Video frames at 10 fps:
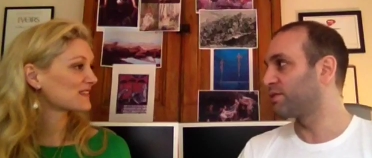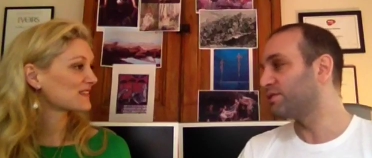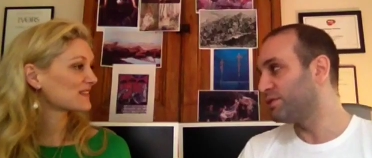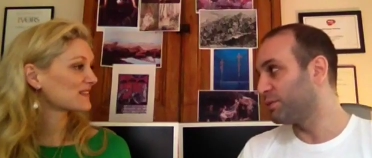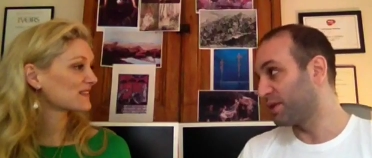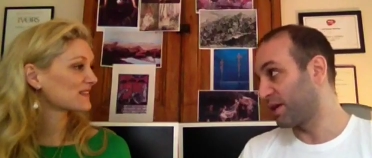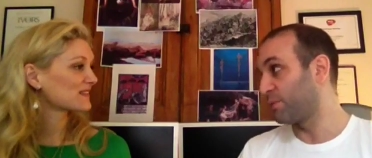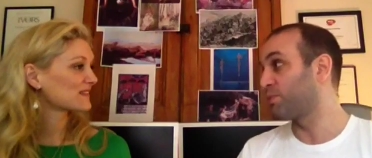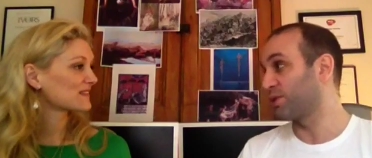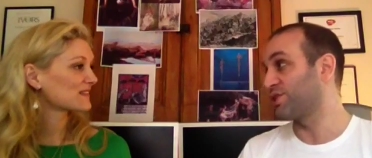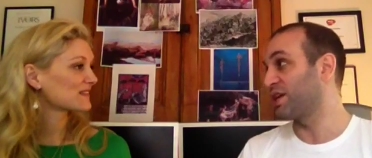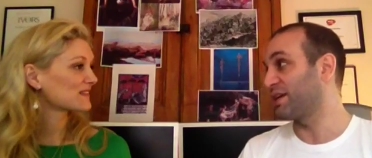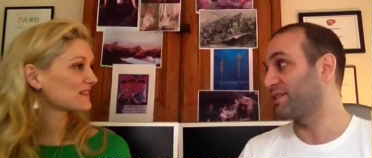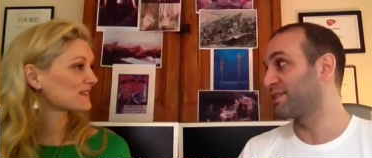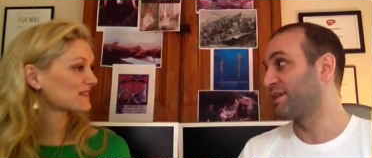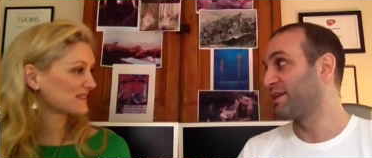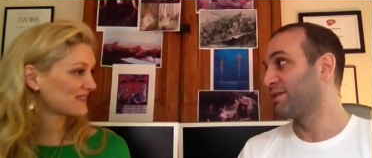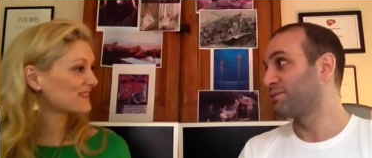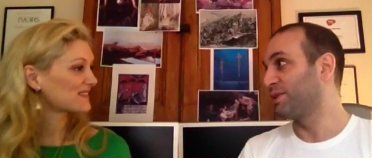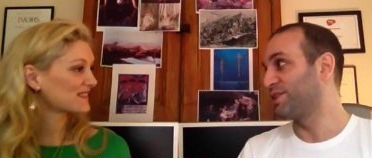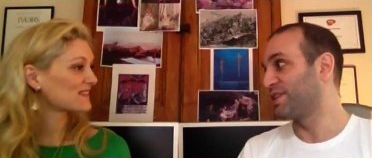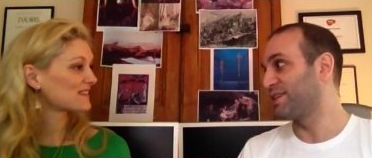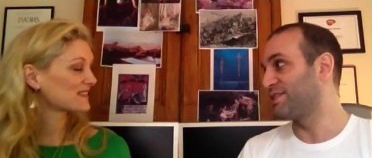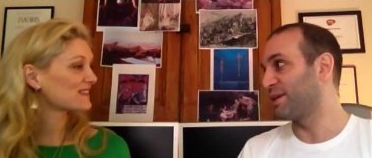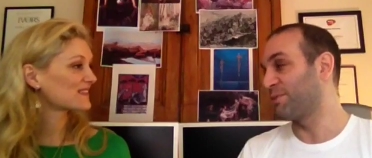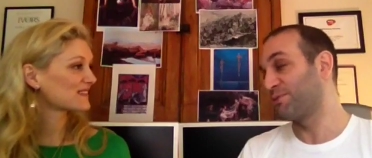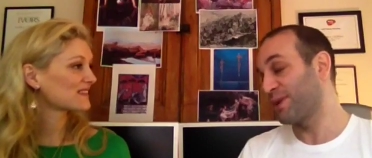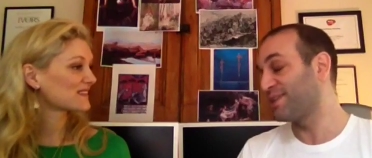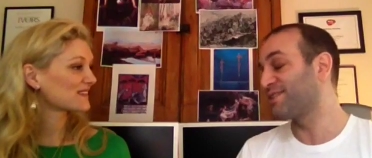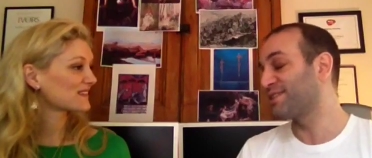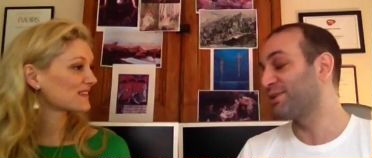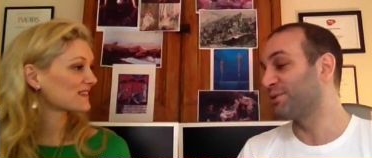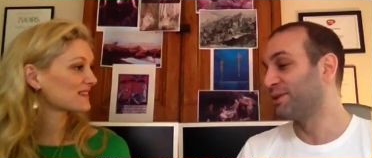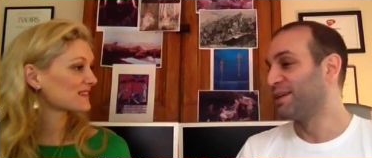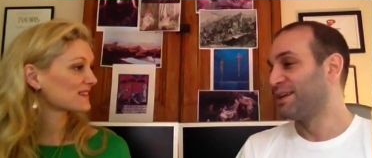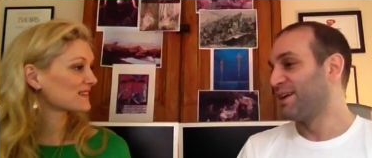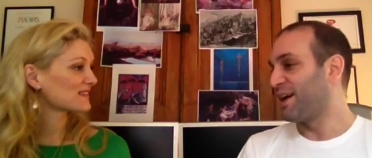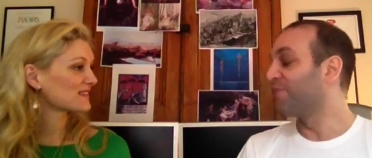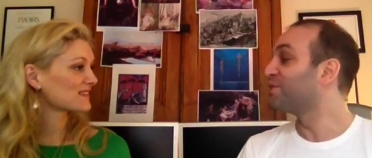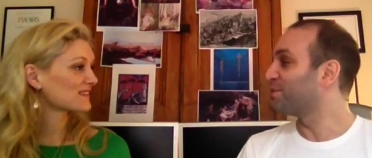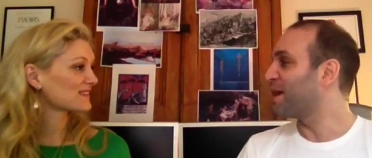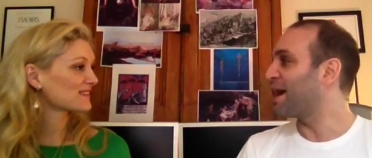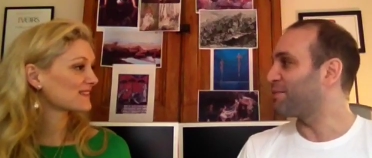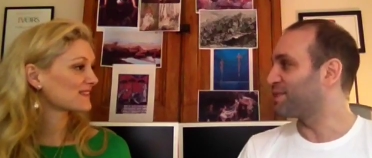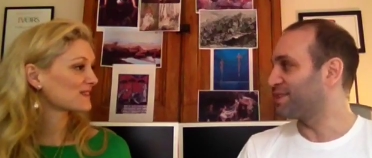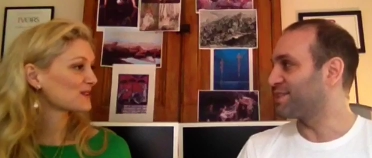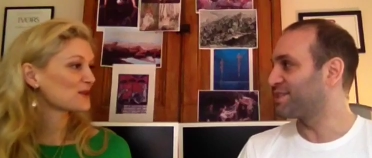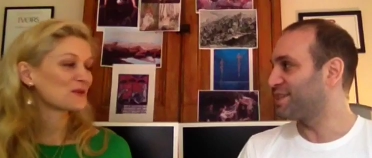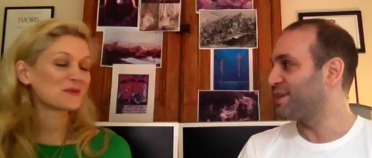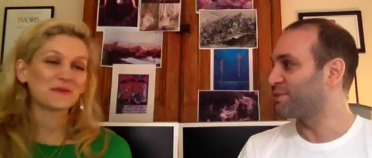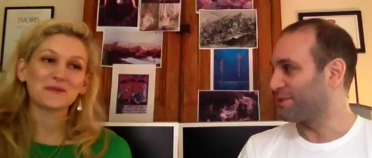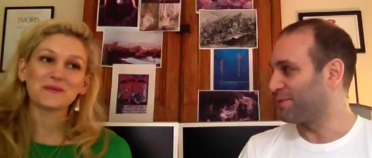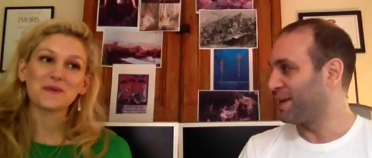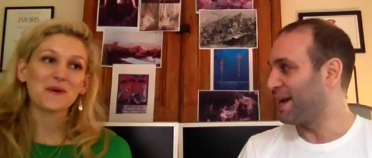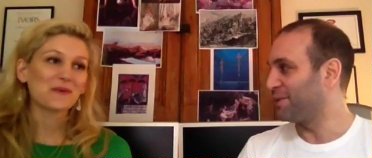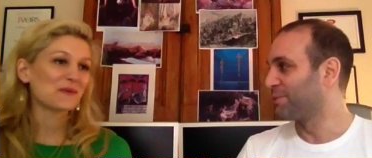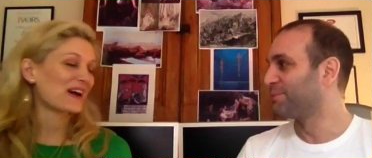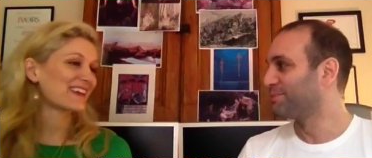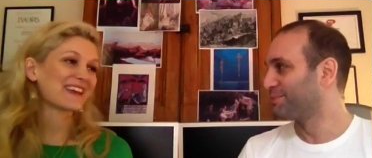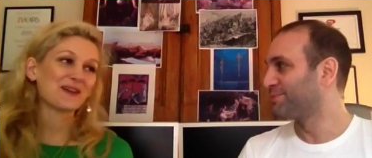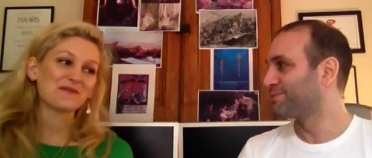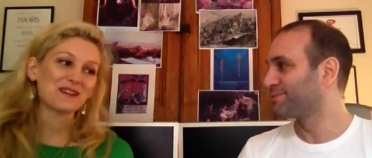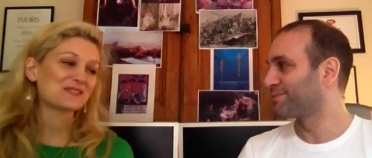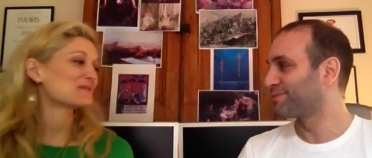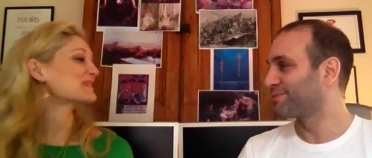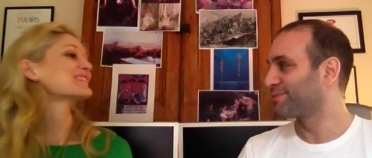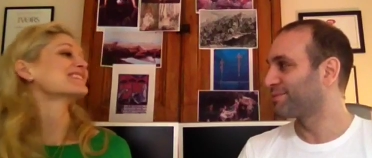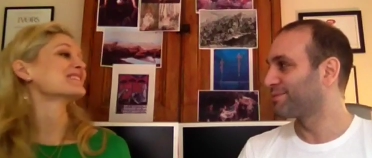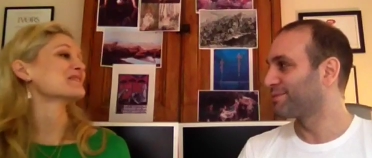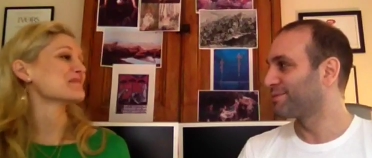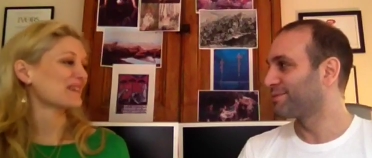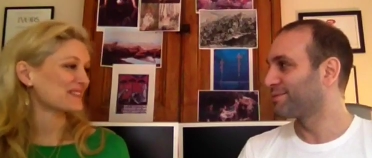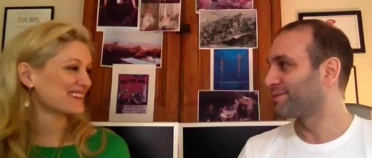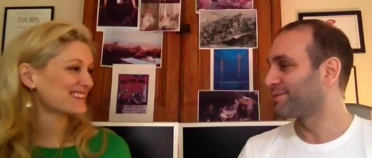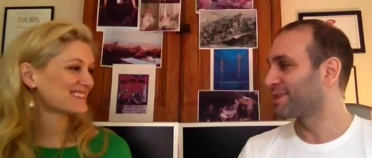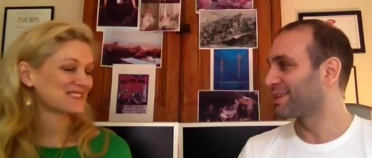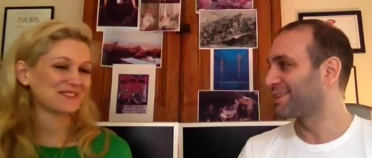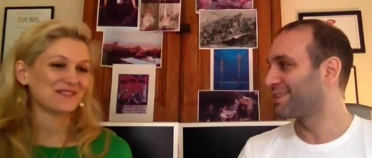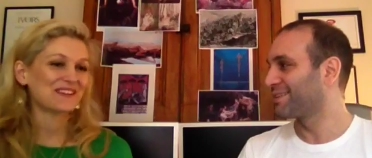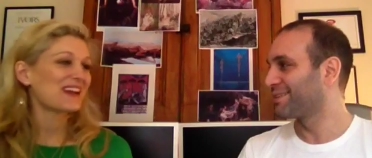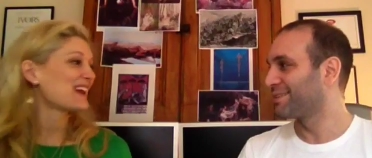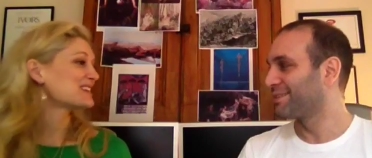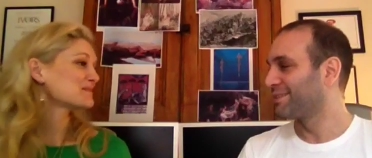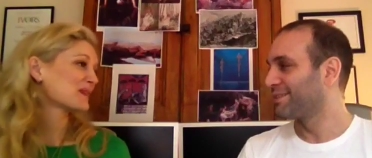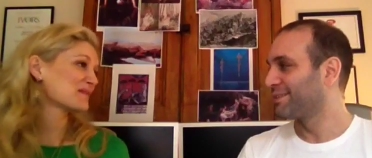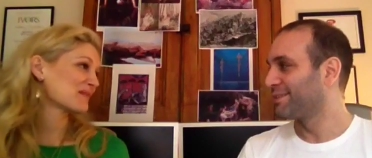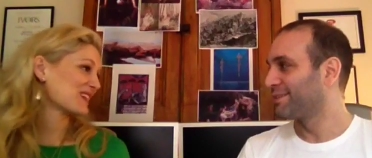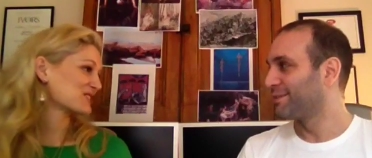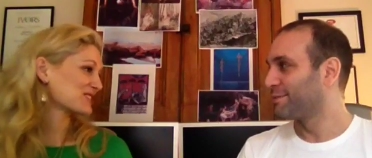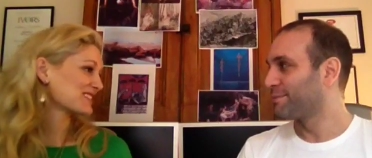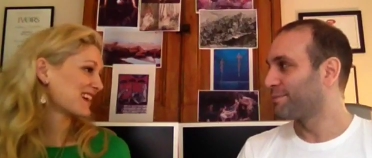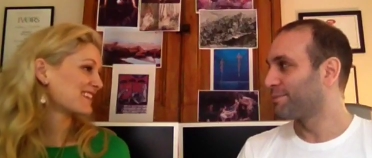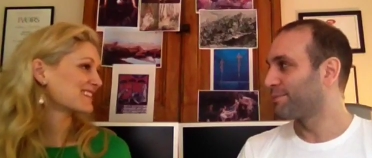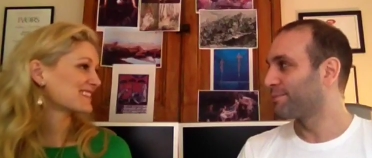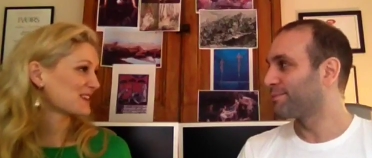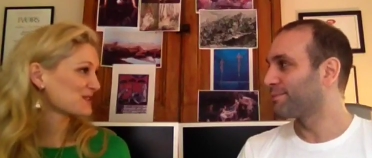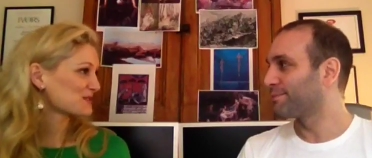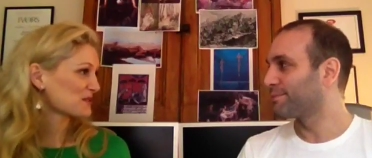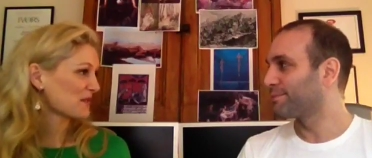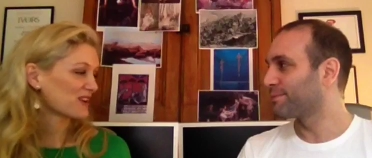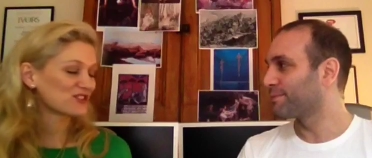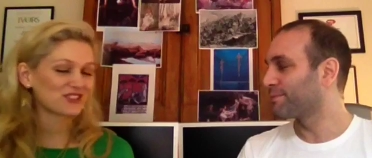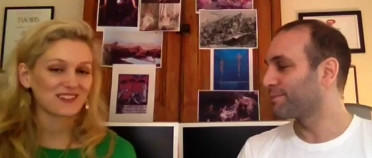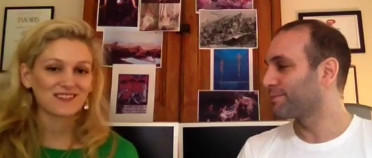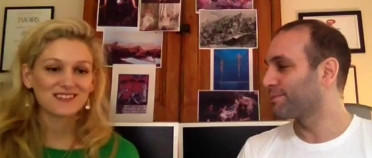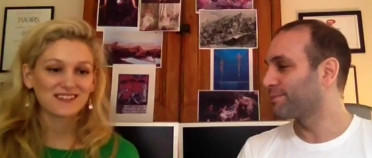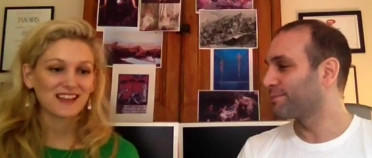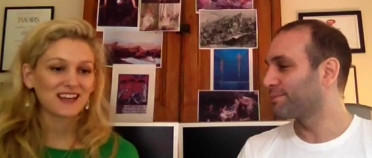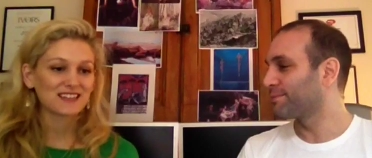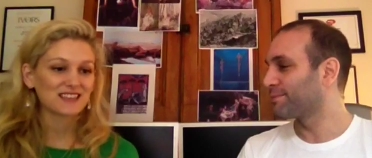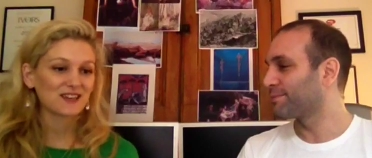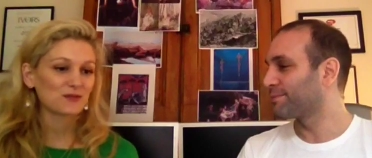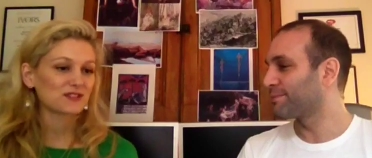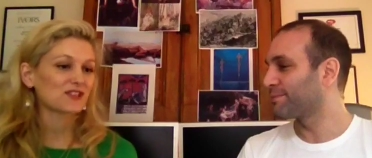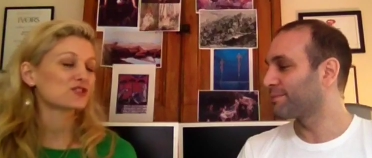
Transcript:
Speaker 1: to do another project, which is, I'm afraid, still under wraps. It's a secret for now. Well,
Speaker 2: I can't wait till we can hear about it. So it's been a pleasure, and thank you so much. And uh, like I said, it was such